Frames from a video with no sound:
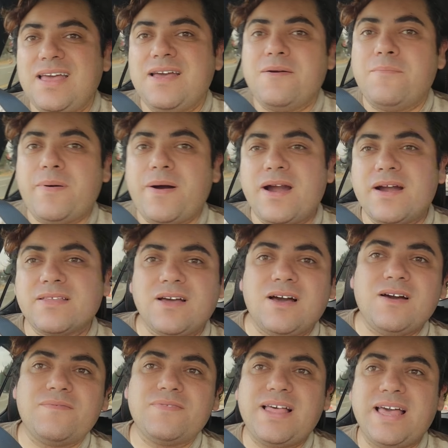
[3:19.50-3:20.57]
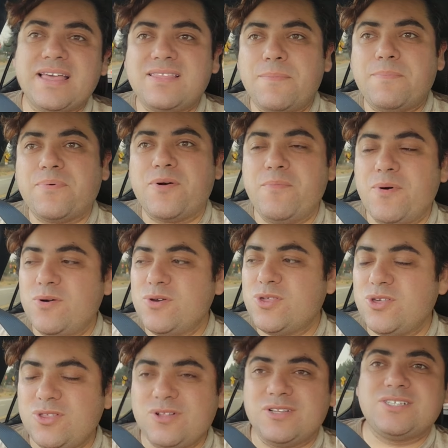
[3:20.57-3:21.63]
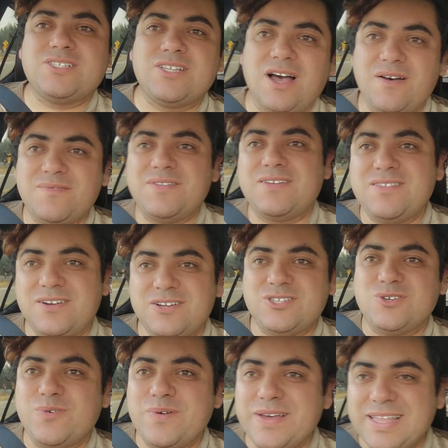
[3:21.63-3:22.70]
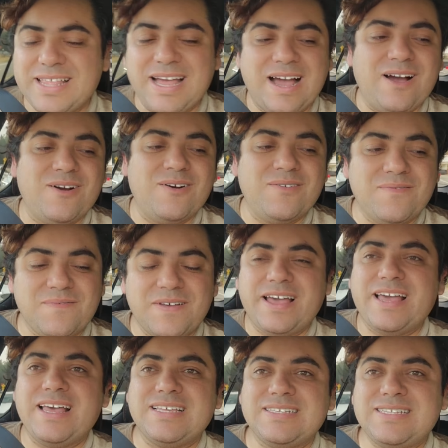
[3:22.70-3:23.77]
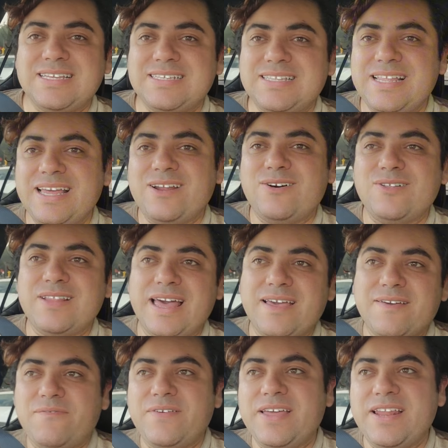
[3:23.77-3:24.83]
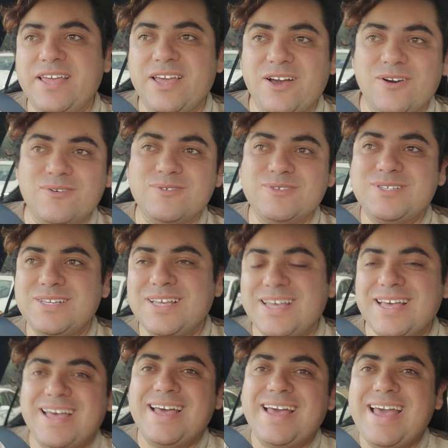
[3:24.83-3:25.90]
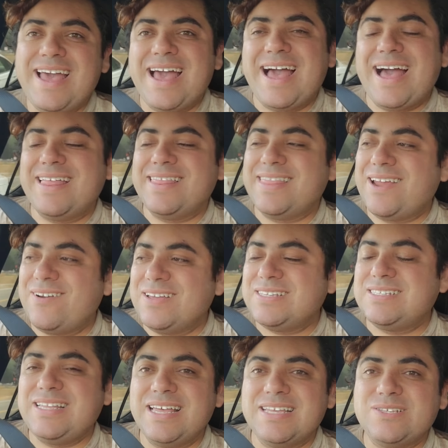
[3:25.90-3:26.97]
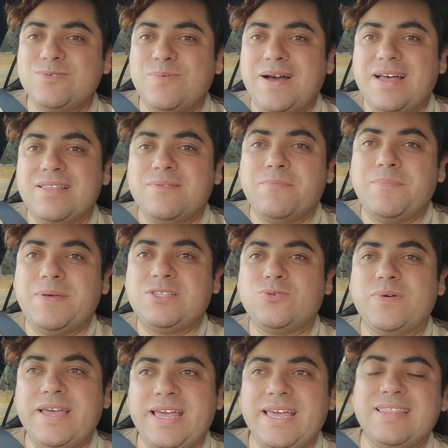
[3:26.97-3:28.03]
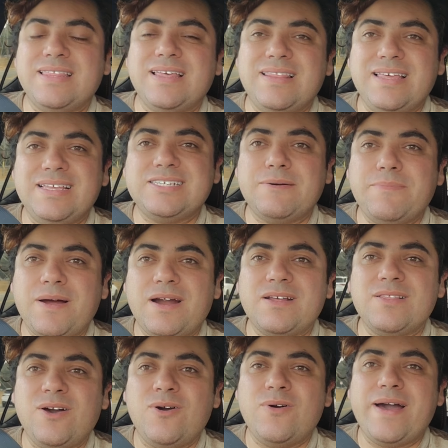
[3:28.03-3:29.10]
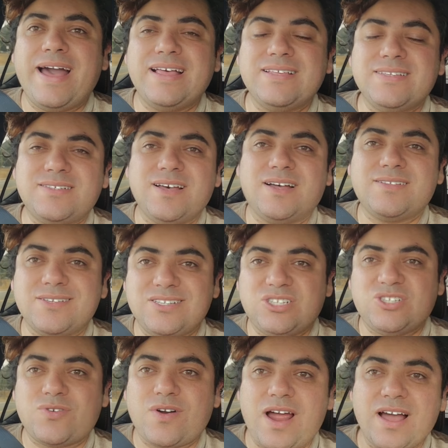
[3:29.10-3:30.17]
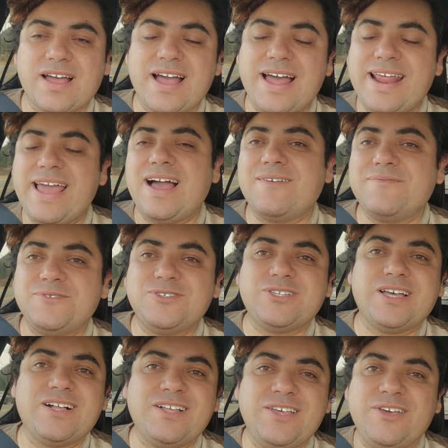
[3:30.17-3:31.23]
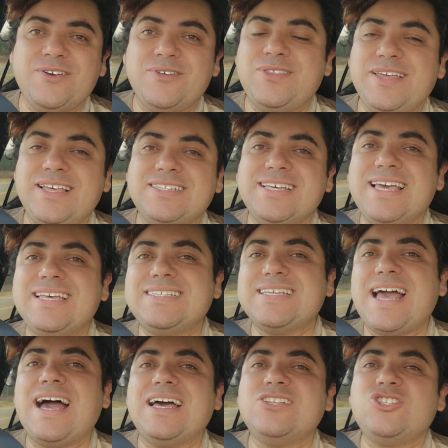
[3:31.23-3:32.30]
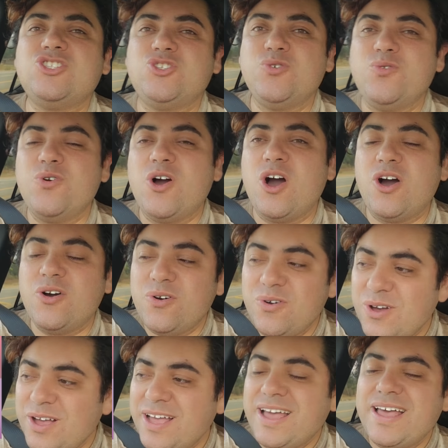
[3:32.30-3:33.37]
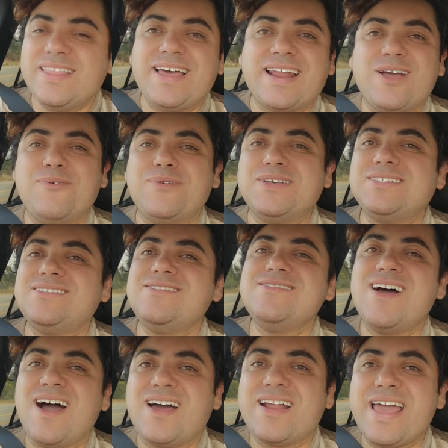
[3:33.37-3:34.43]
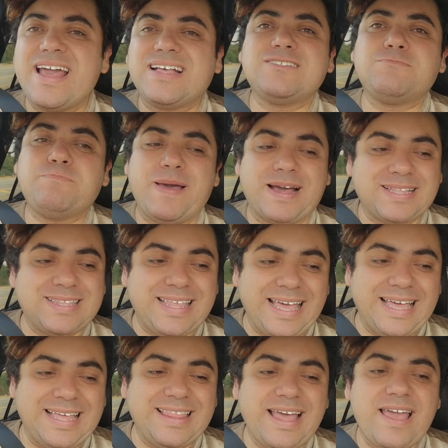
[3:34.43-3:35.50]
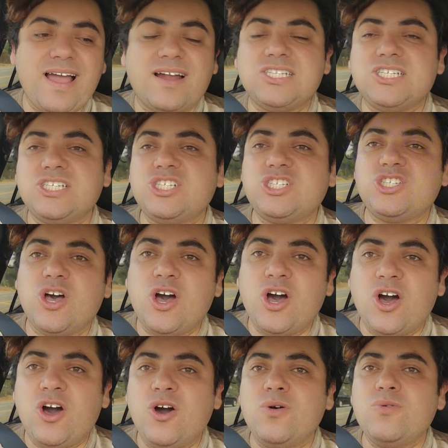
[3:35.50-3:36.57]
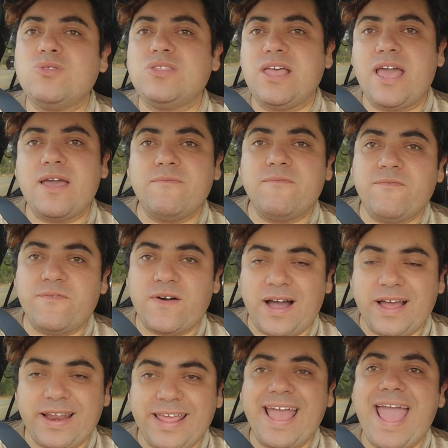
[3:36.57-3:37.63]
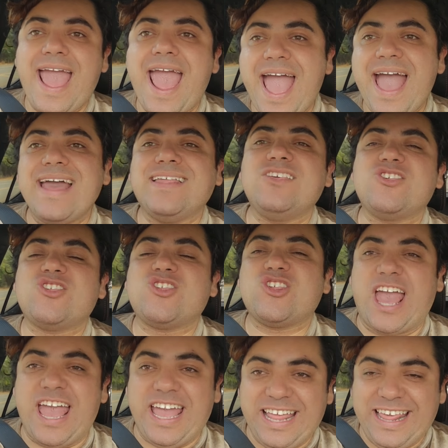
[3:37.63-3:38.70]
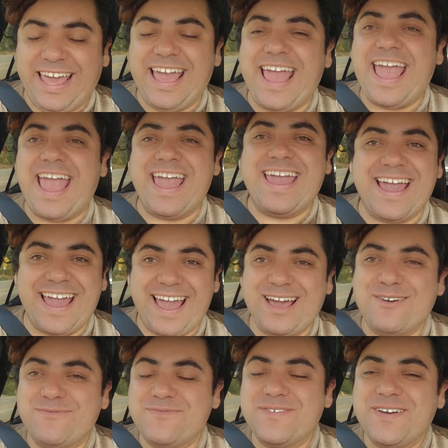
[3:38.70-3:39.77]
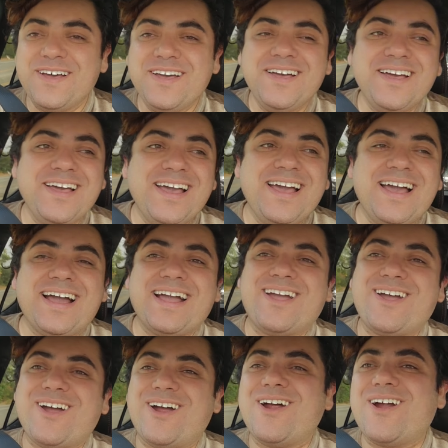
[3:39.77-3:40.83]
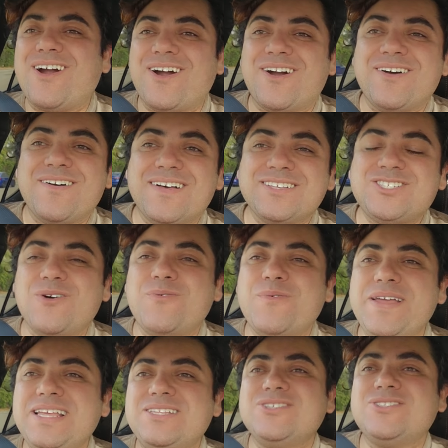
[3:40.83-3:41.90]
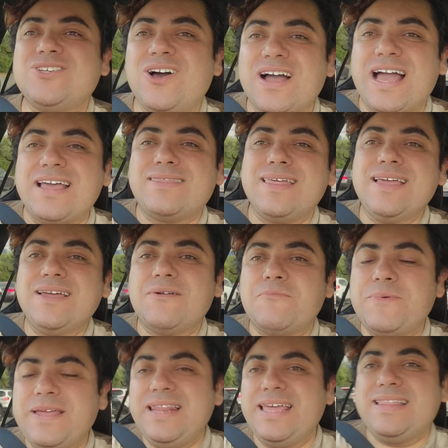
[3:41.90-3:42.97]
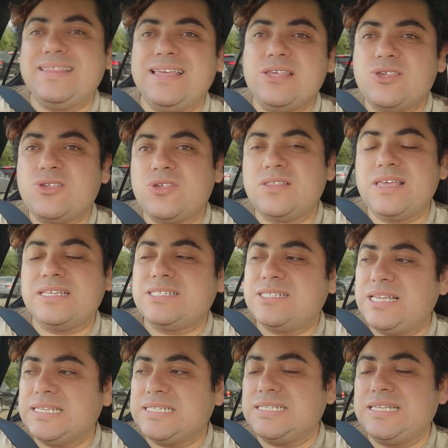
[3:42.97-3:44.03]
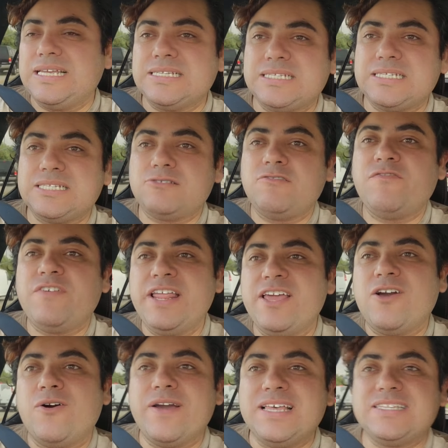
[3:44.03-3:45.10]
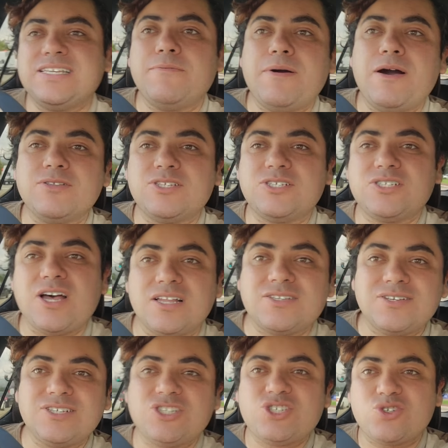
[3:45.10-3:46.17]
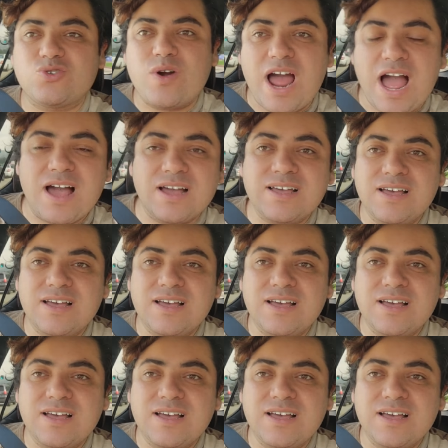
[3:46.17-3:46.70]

part of like the promotional stuff that they're doing now is these little like videos. And there is this one between Lisa Barlow and Sutton Stracke. And I have to tell you, this is a duo that I was not expecting. They are so damn funny and shady AF. Girl, so we need to talk. I think really this this this this video is about Sutton Stracke